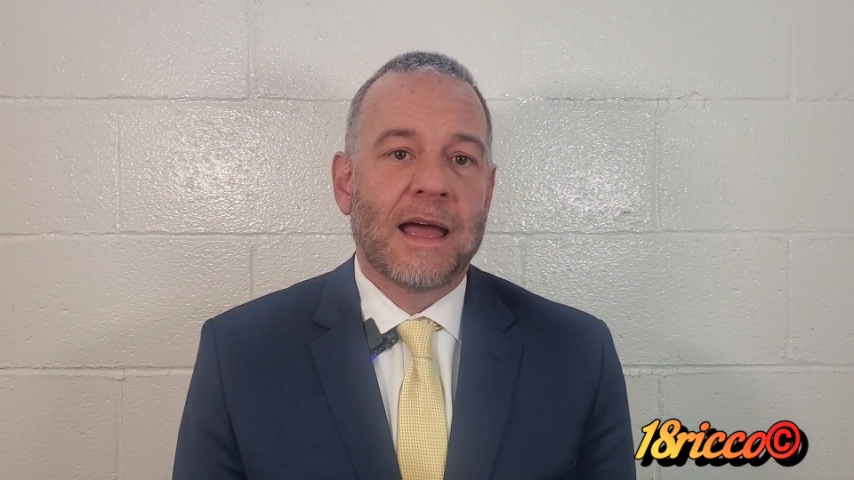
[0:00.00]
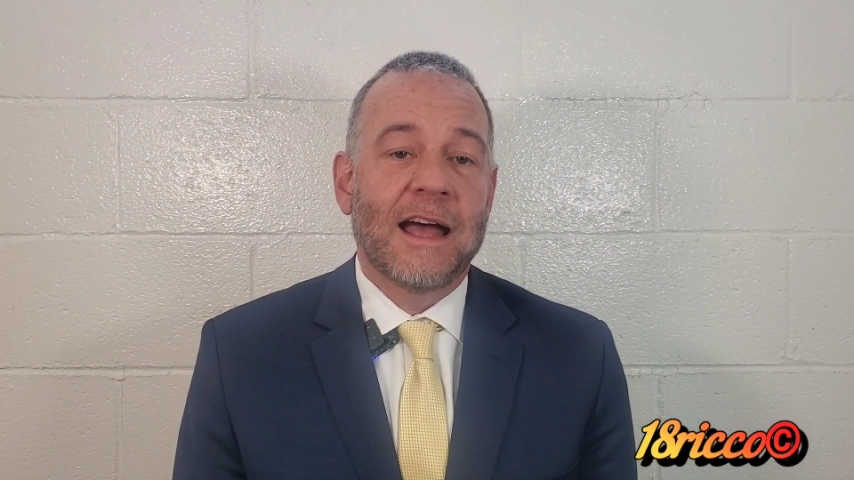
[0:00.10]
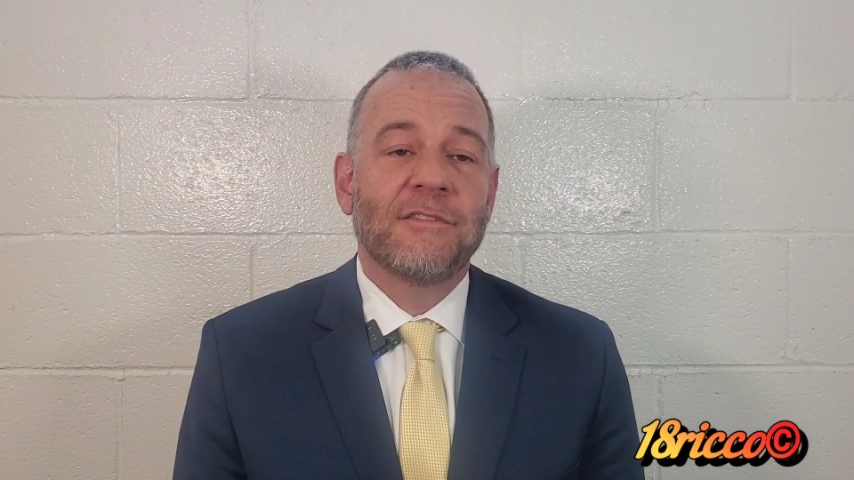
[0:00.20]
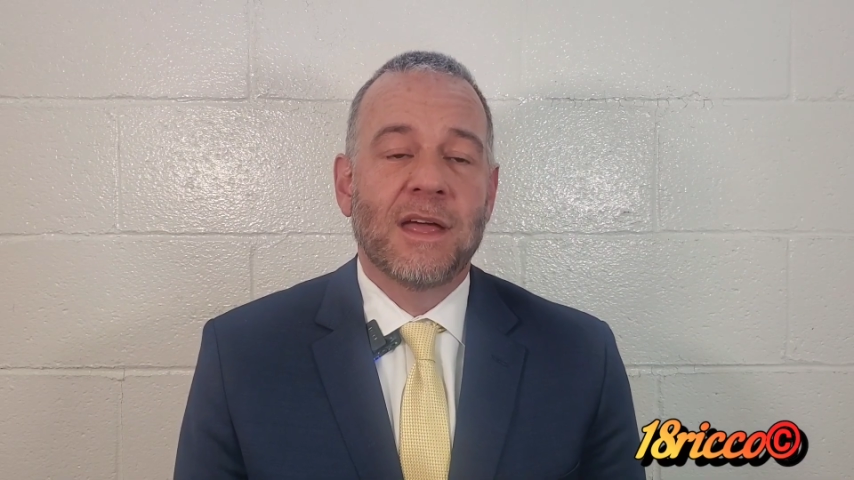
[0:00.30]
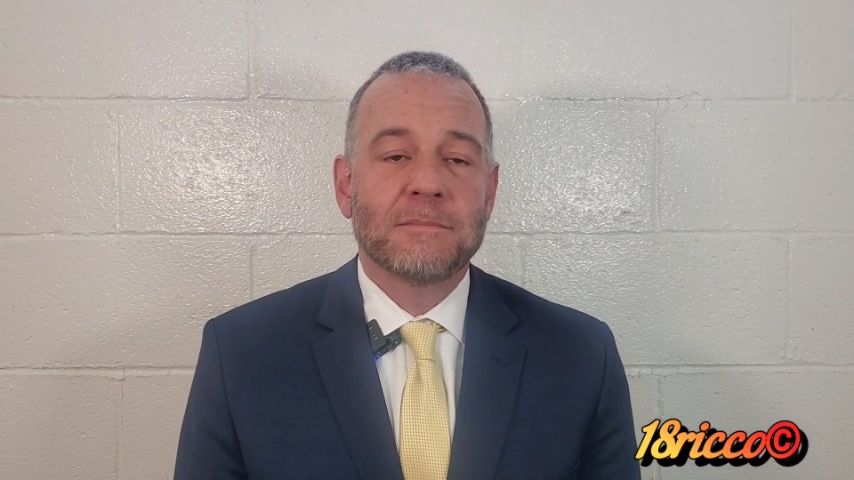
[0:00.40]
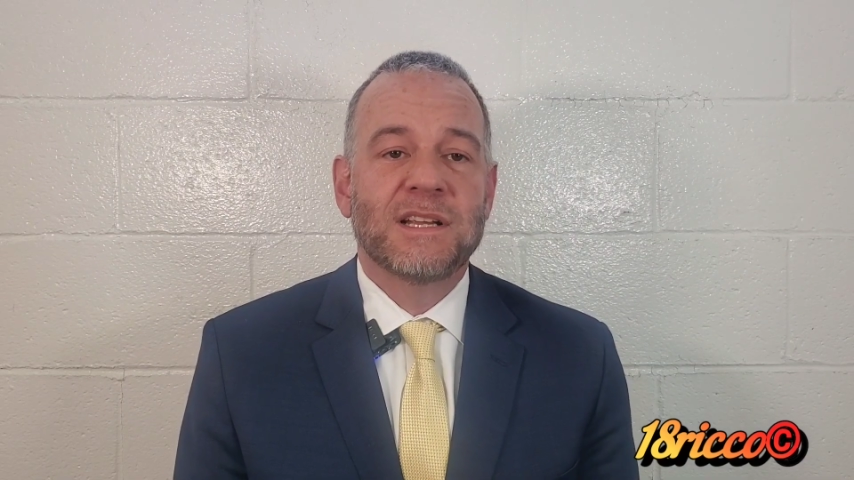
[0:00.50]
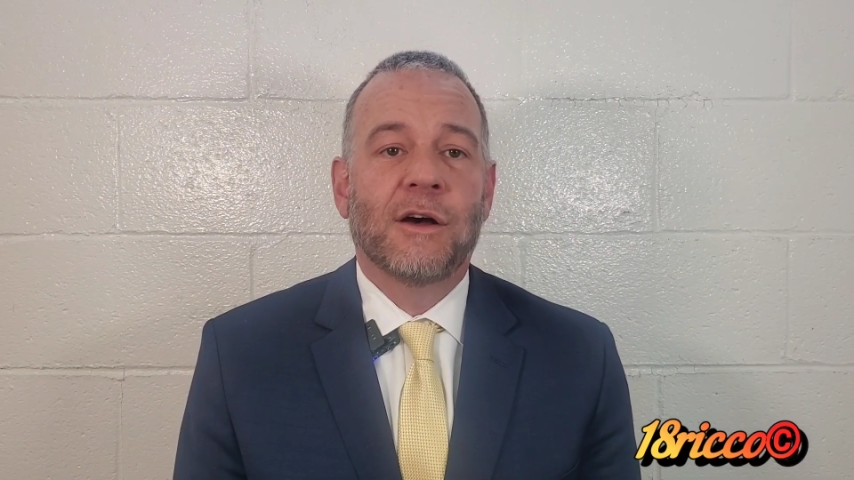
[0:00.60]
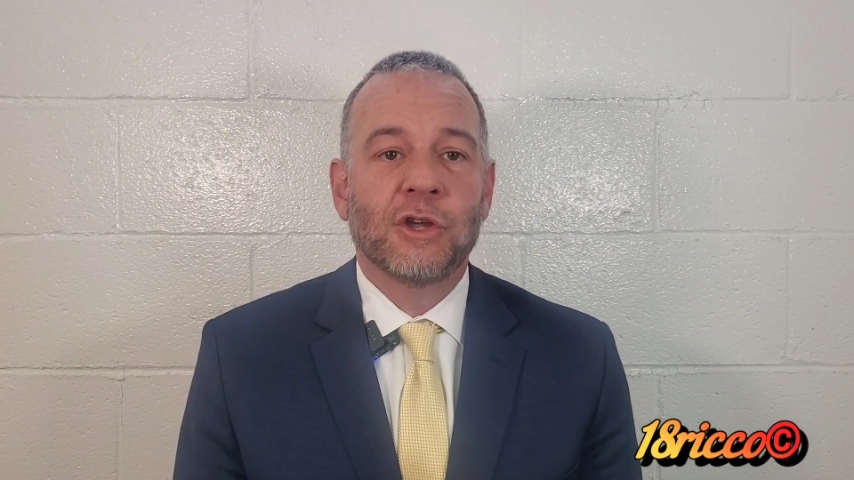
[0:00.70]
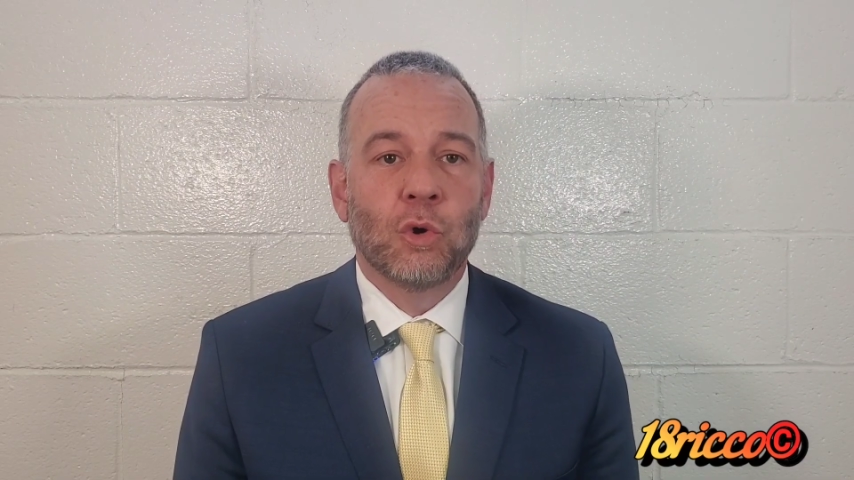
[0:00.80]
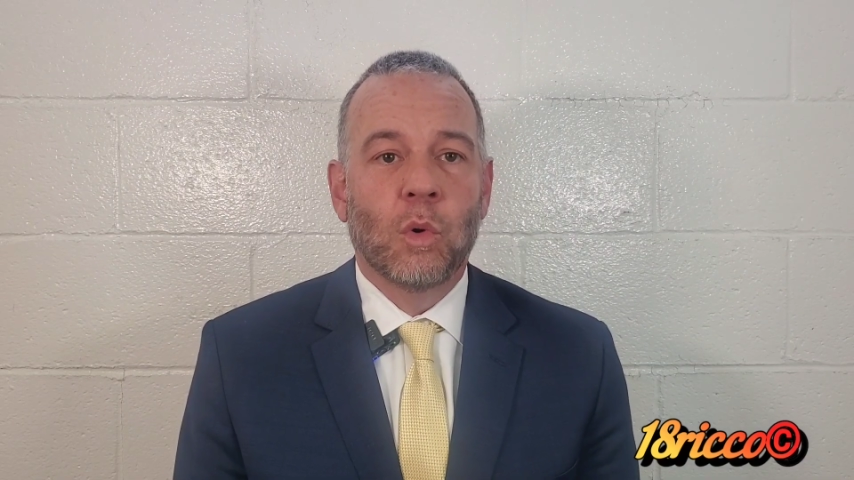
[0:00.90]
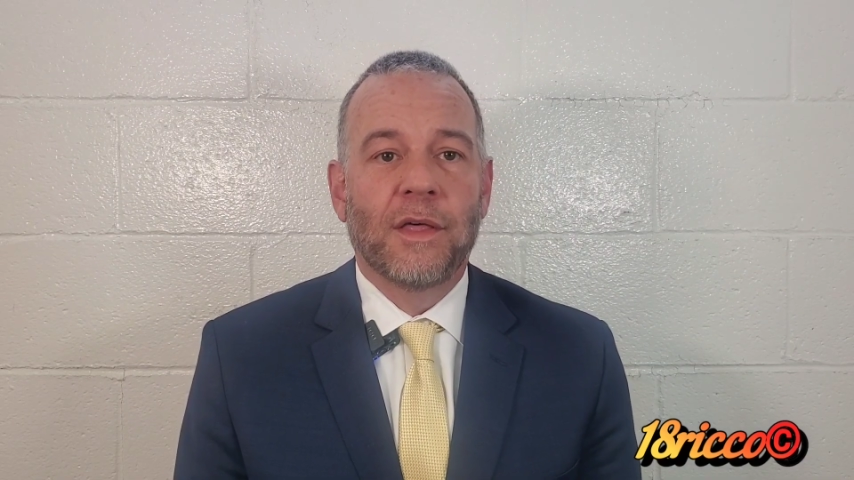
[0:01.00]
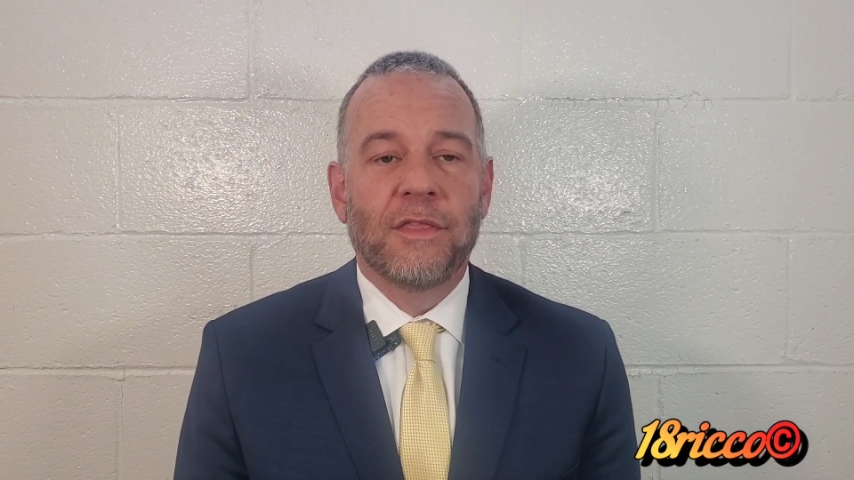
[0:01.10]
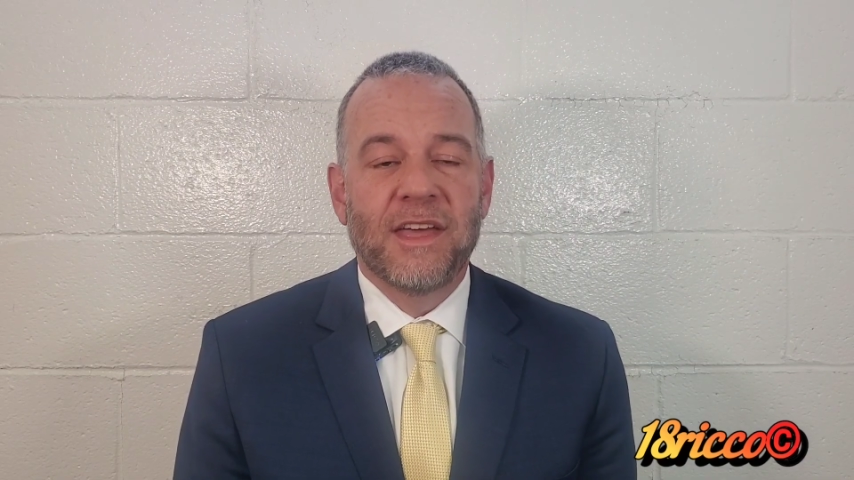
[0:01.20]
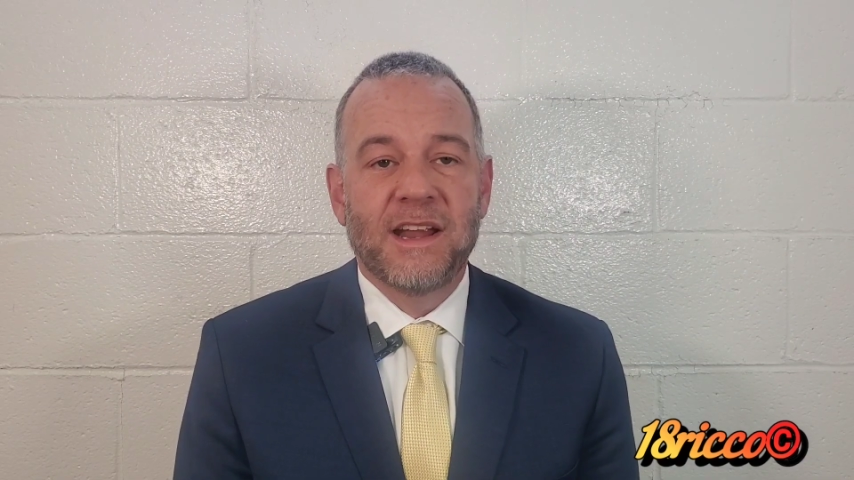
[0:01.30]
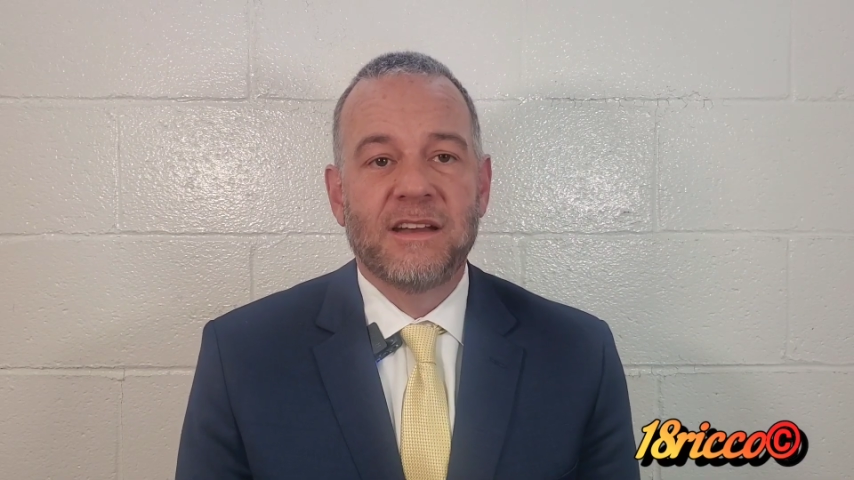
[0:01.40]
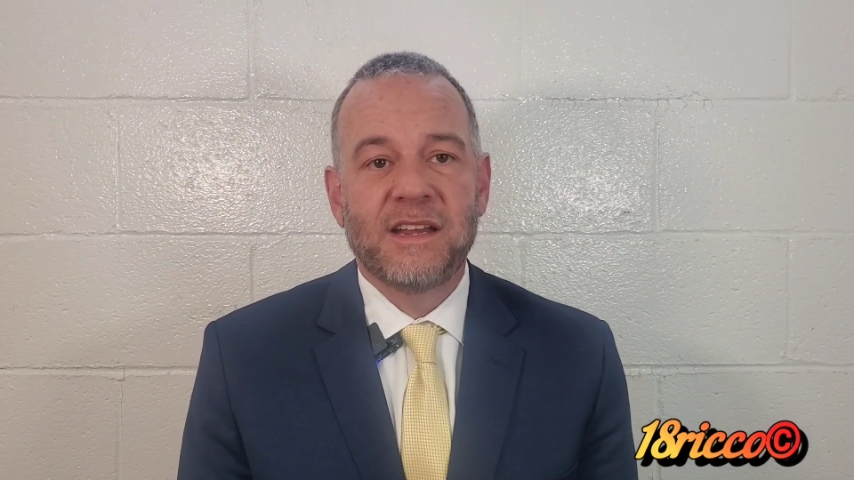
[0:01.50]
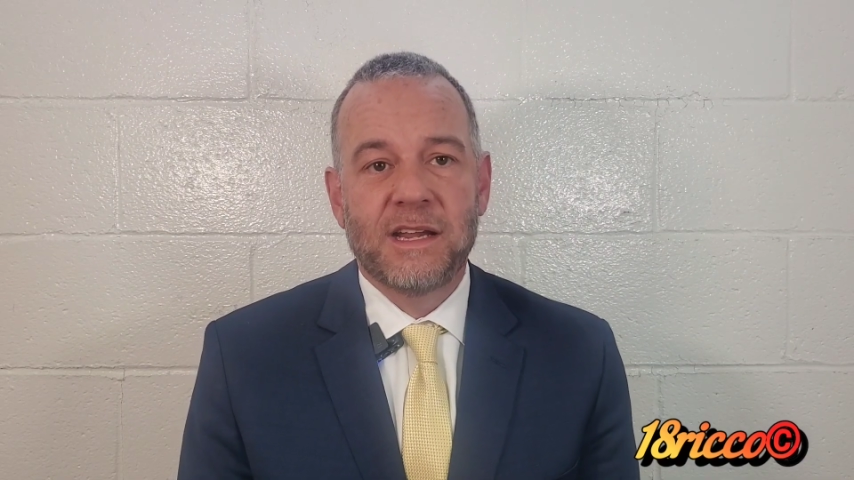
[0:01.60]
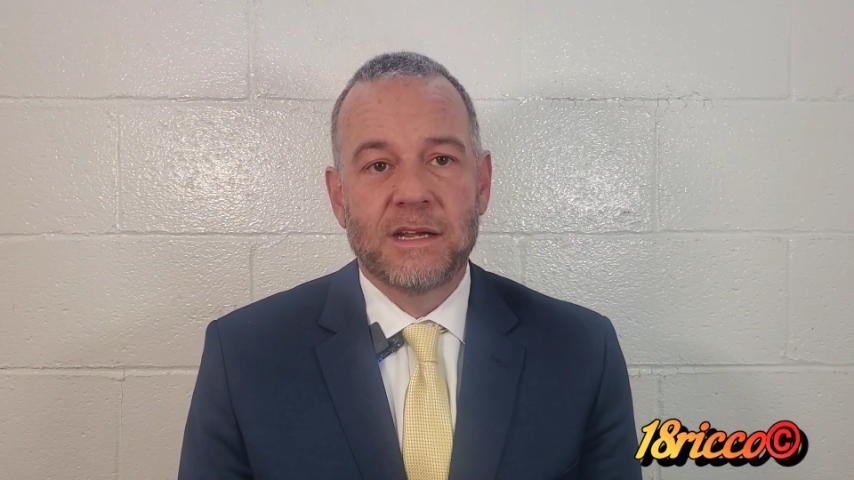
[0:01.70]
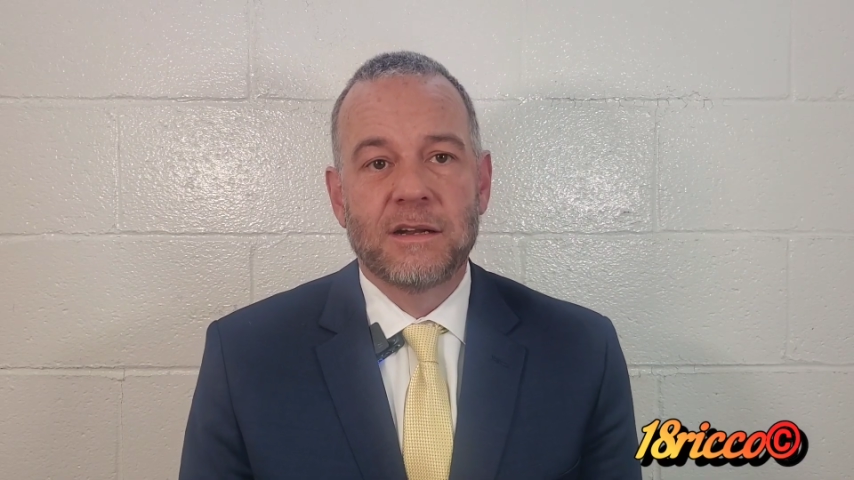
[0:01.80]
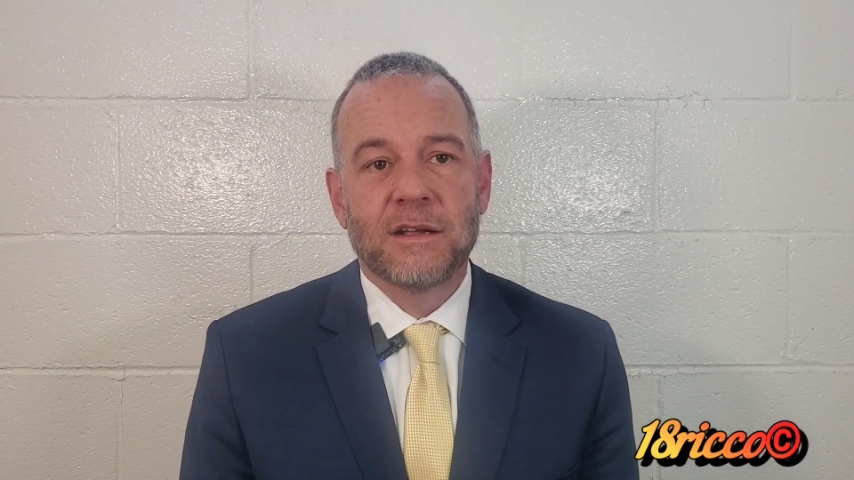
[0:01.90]
have them tell you what they
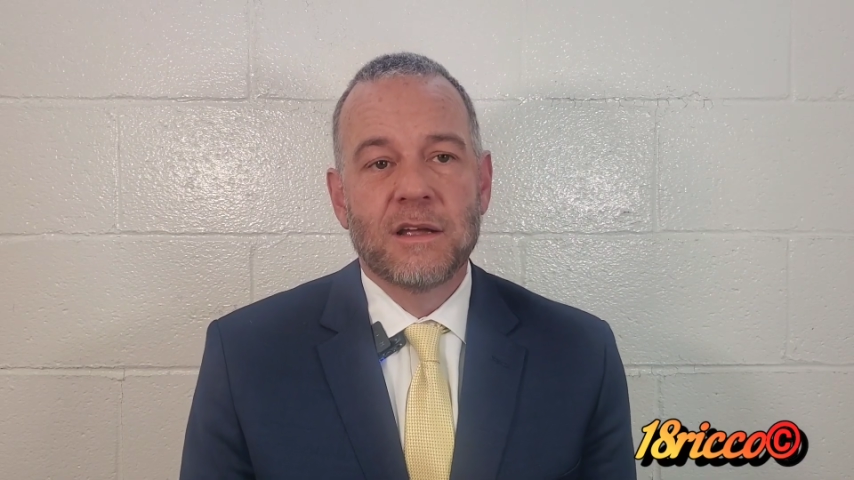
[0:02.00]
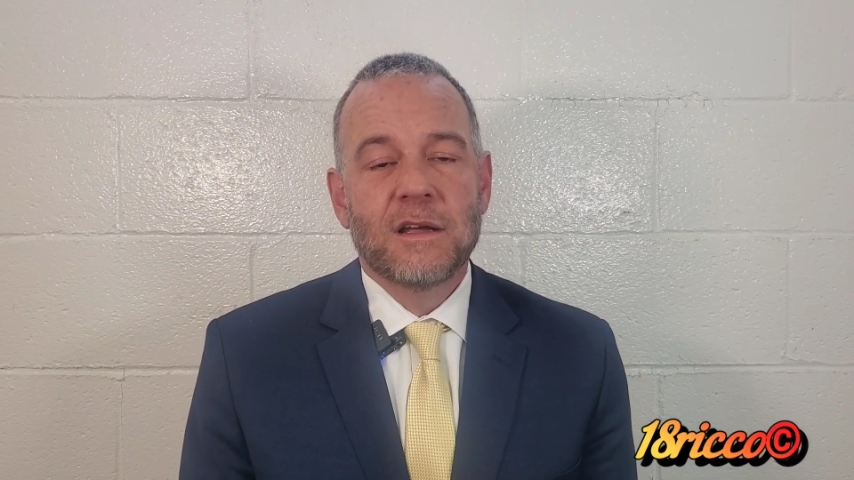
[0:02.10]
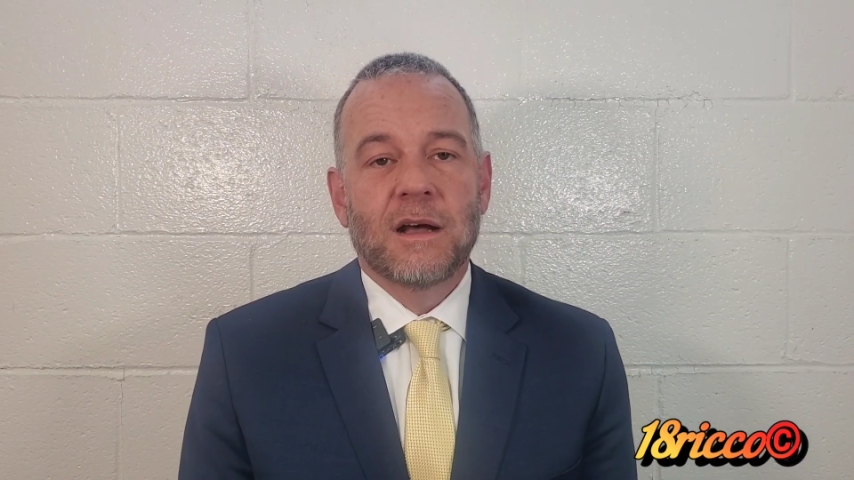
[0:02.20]
need,